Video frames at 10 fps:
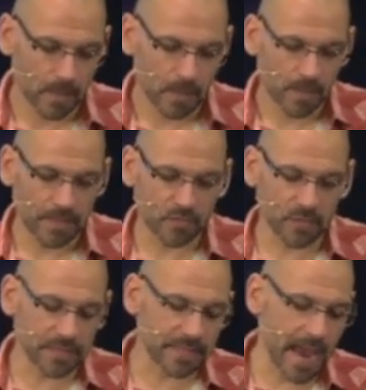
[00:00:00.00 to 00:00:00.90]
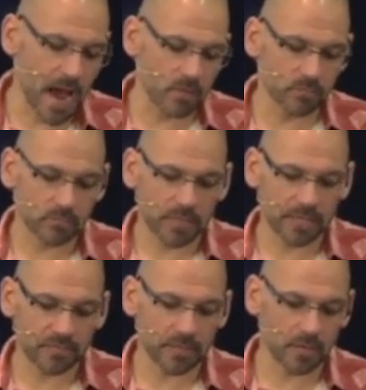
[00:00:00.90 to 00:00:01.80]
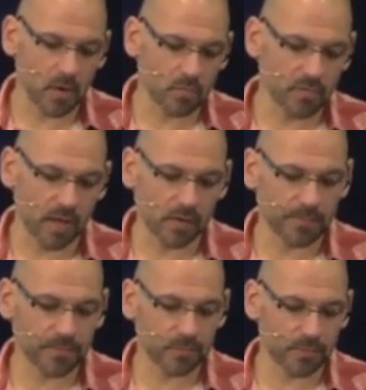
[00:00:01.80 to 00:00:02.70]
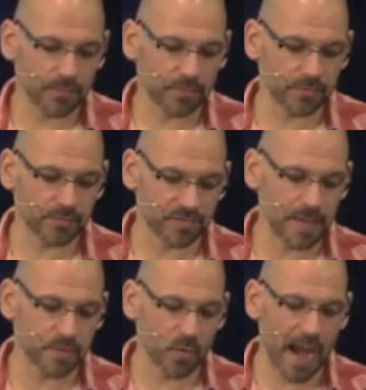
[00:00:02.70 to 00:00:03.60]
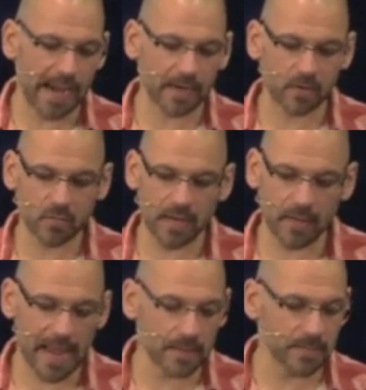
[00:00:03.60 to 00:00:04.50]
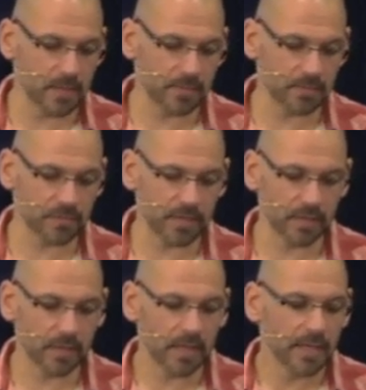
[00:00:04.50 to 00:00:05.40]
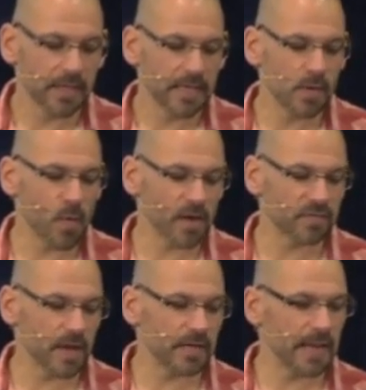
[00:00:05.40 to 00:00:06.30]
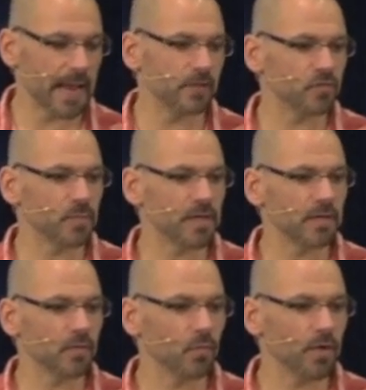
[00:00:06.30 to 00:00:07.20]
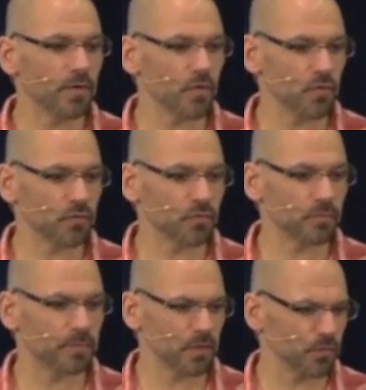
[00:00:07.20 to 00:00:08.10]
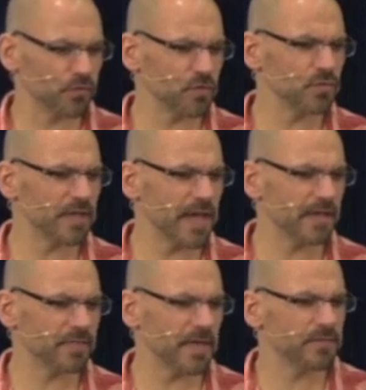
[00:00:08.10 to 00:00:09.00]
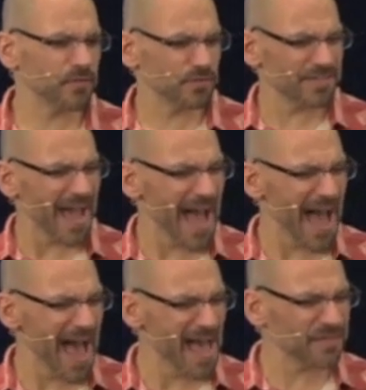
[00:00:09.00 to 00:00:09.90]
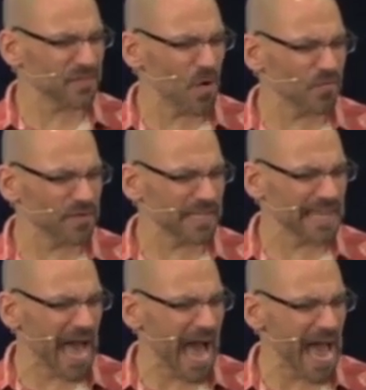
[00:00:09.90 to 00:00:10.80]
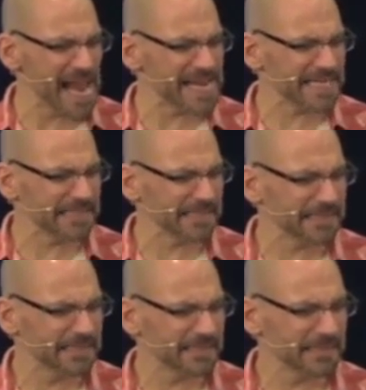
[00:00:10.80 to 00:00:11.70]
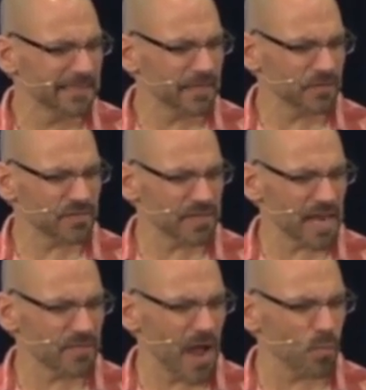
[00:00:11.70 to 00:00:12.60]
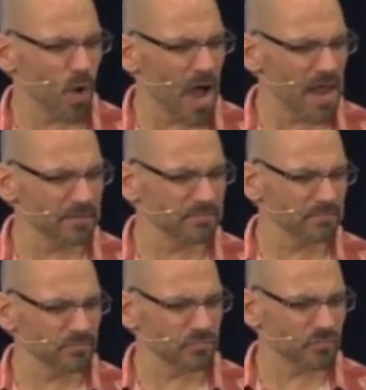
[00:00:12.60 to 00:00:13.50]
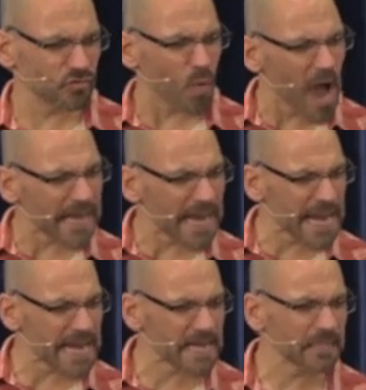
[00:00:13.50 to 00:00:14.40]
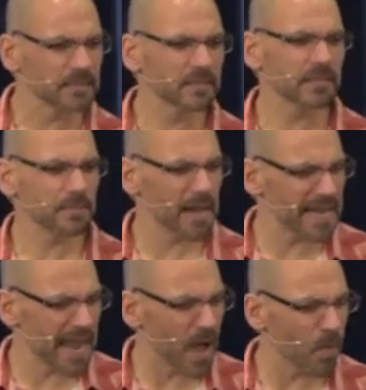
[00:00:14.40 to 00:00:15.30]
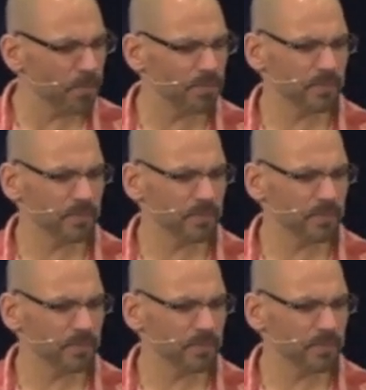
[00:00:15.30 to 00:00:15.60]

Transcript: They took it down and said, go follow up with your same quack who now had me on this thing. He walks out and hands me one of those pills you take that if you're just over the line, you're sitting at around 120, it might help.